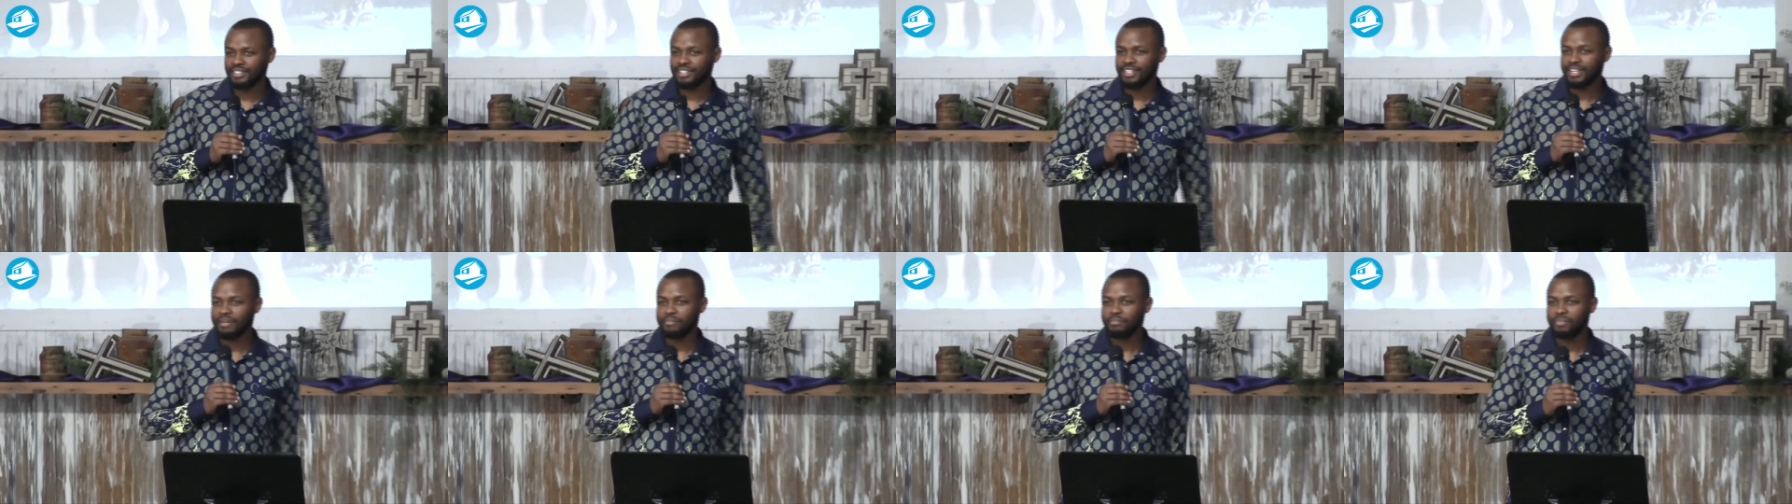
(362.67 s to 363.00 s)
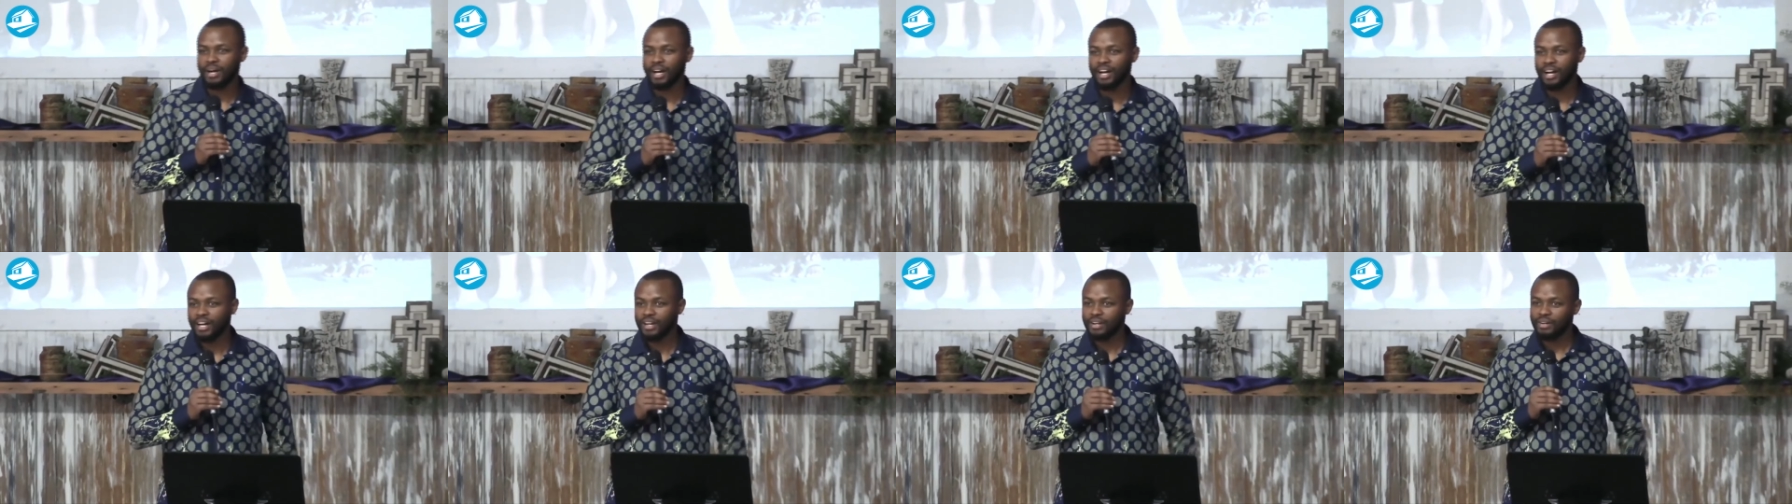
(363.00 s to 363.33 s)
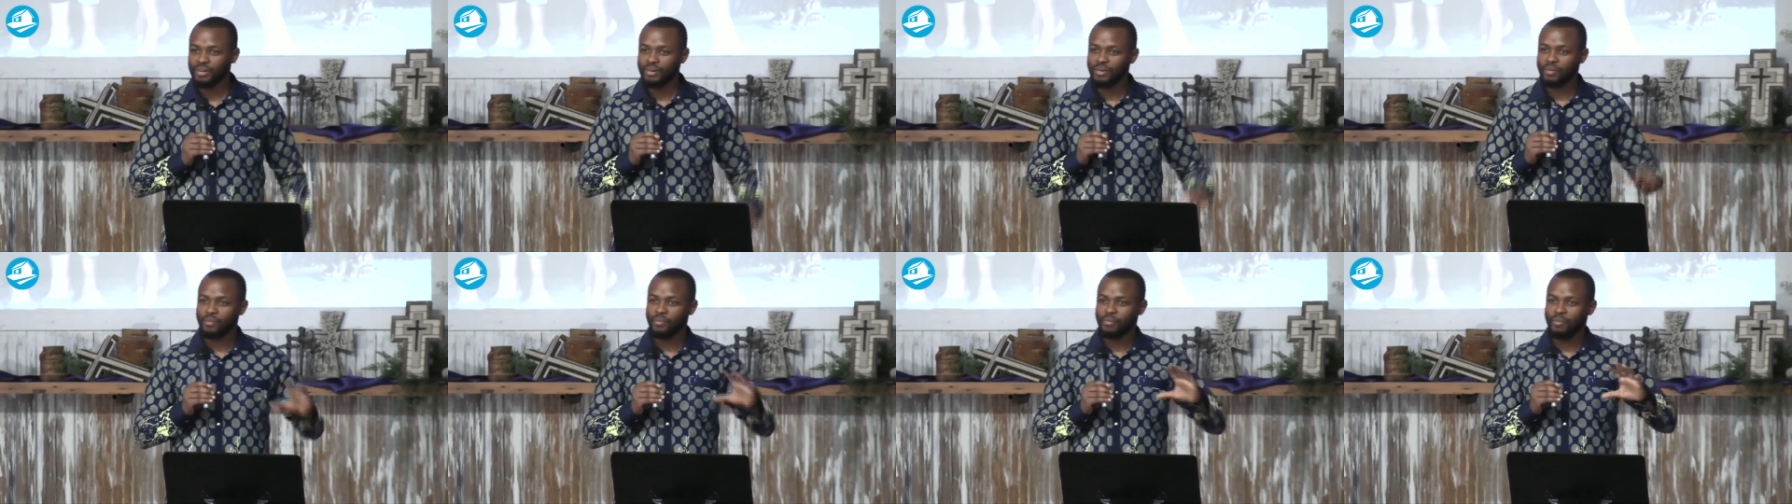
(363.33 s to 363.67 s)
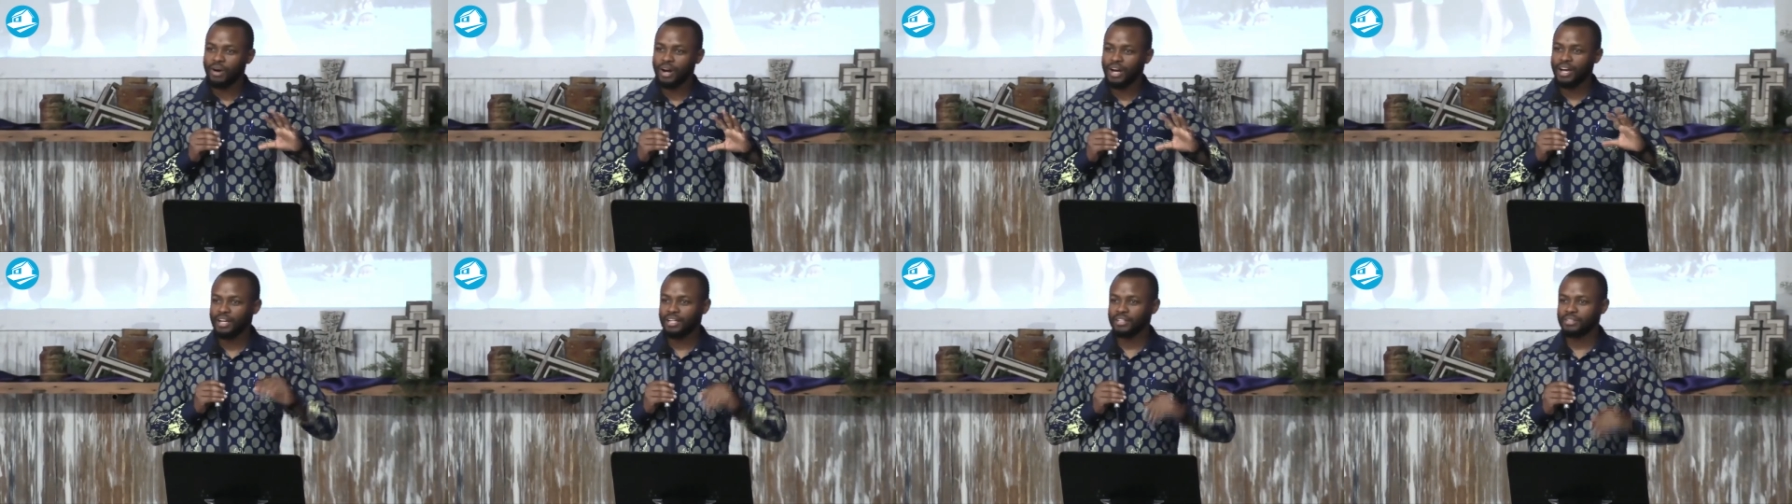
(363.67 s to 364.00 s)
get back. I don't know
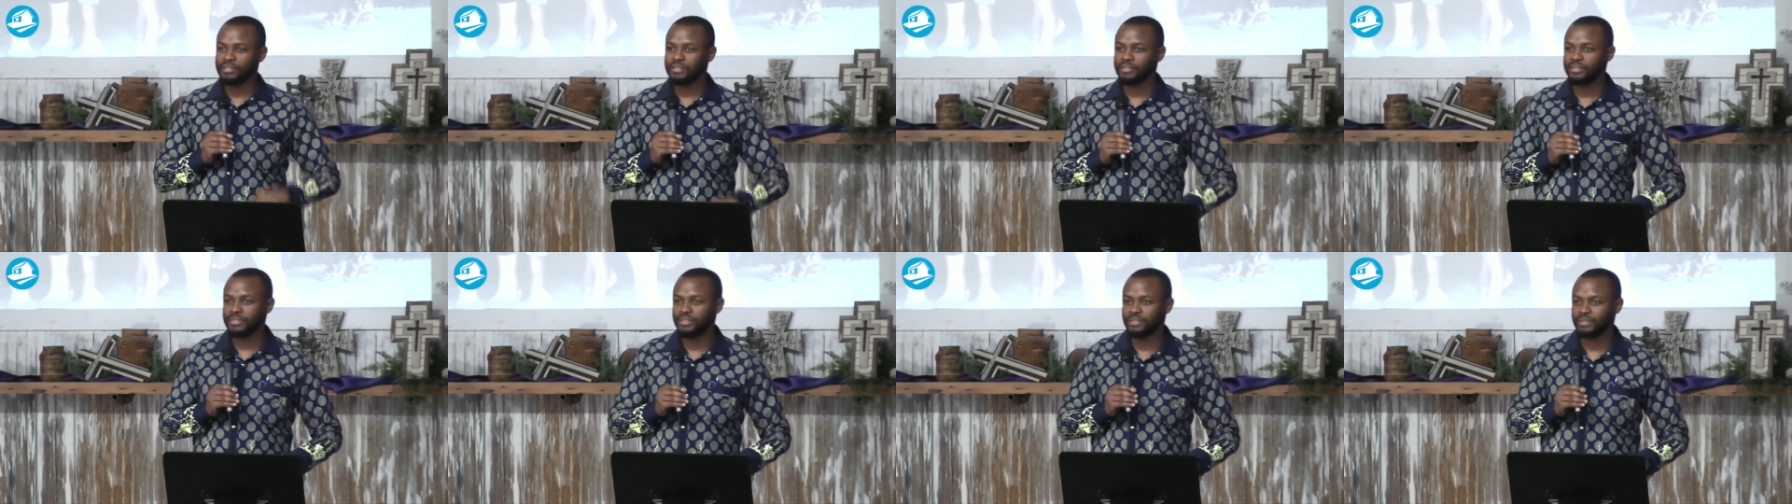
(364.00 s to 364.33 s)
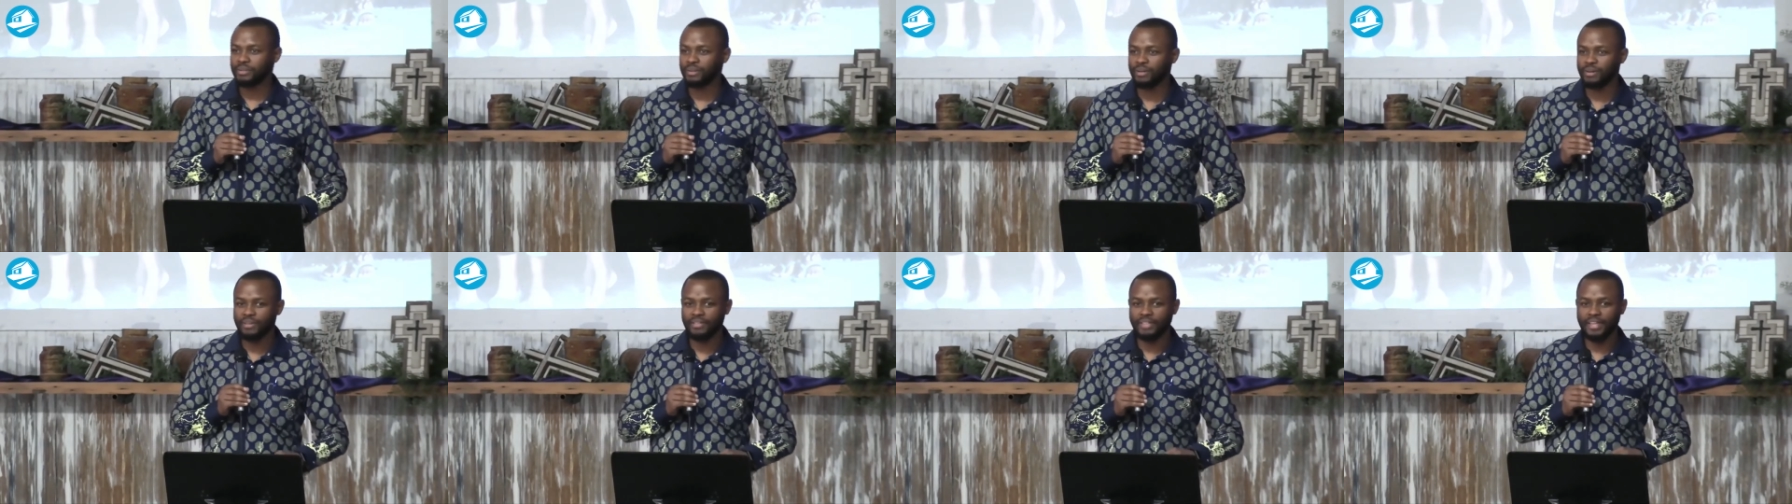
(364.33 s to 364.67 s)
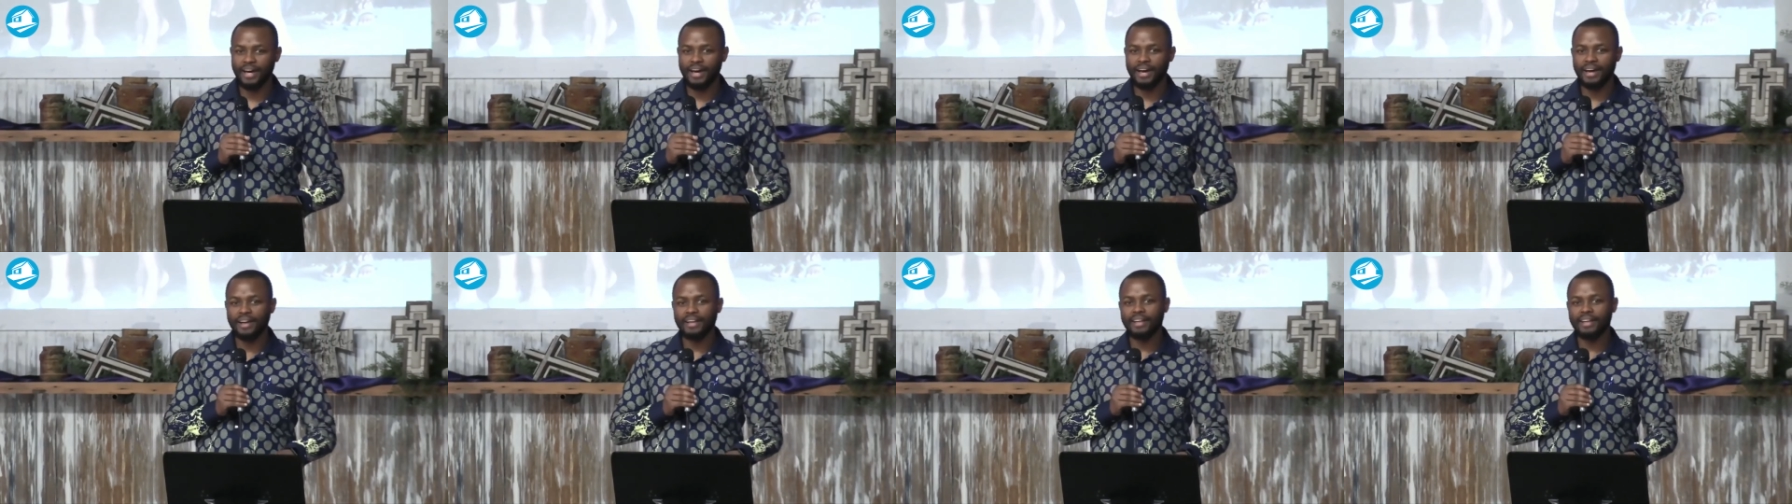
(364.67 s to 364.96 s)
why I told you all that.